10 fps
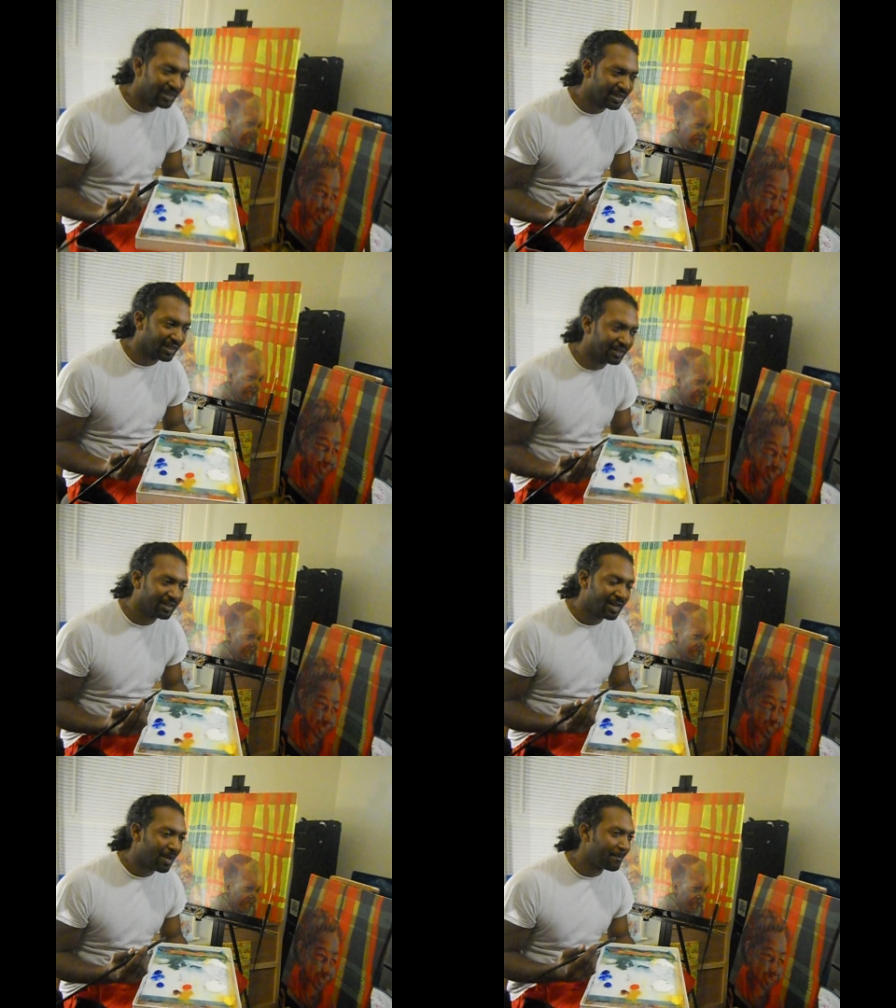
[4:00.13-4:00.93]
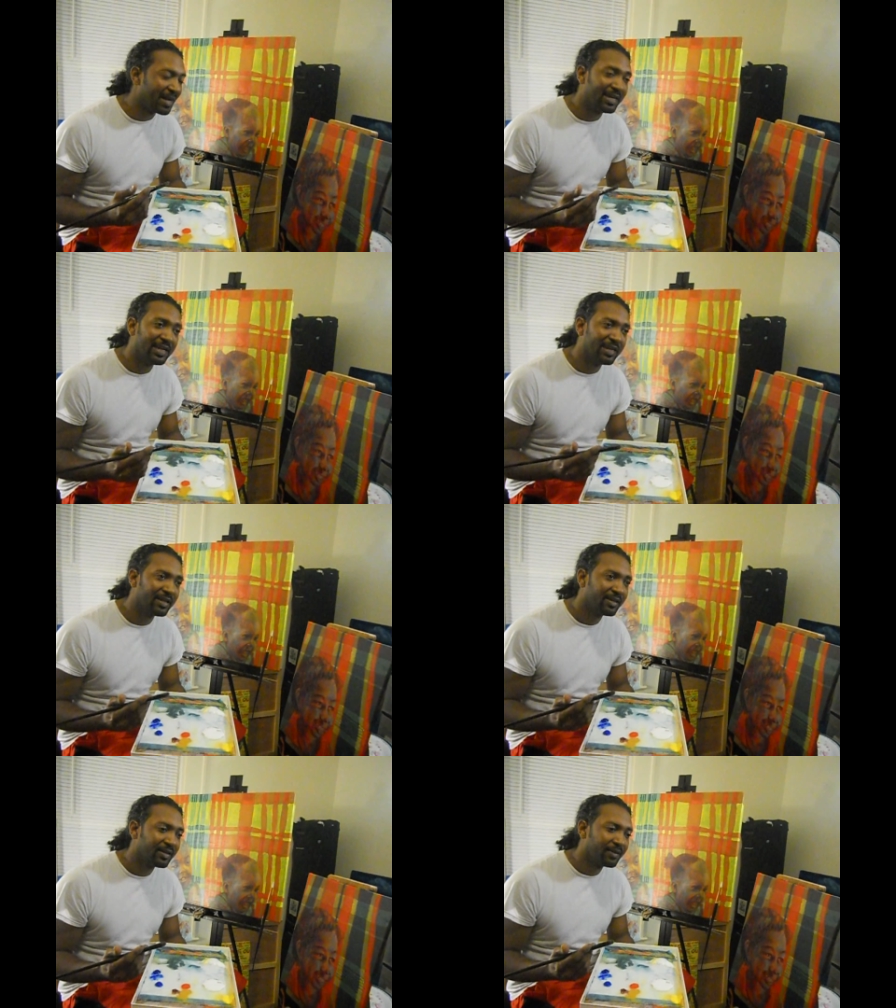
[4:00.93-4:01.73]
done. Manet
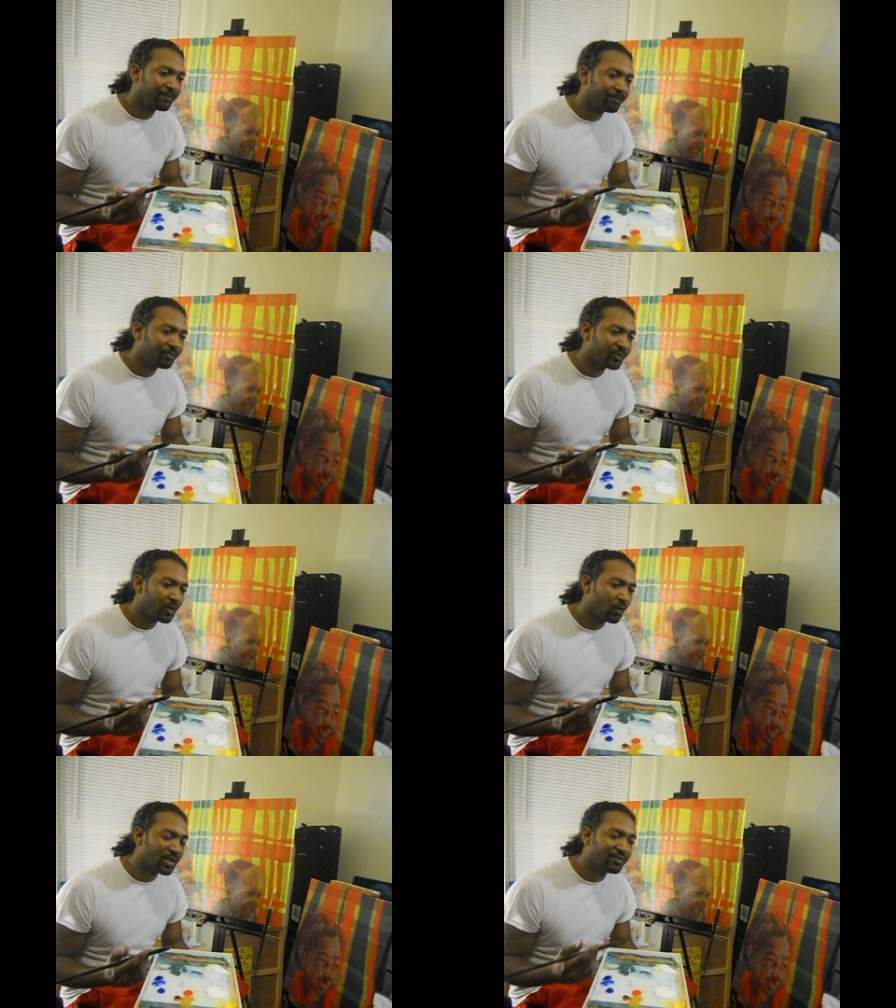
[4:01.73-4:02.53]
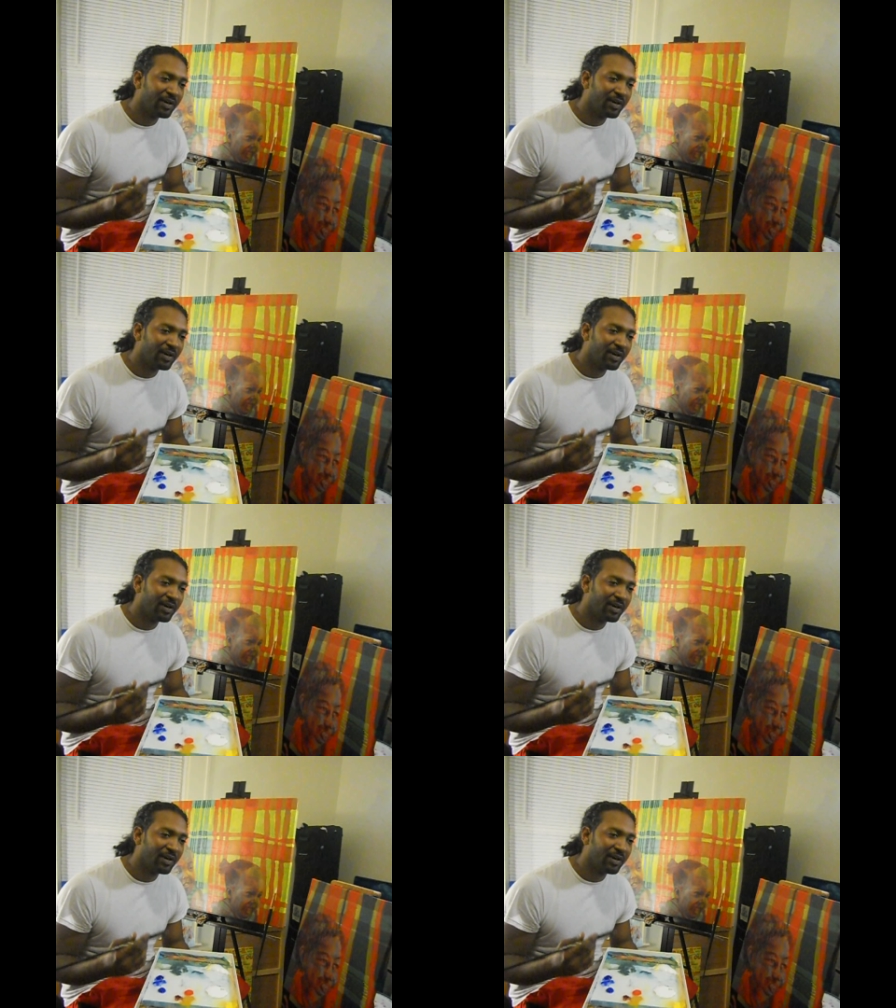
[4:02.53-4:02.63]
was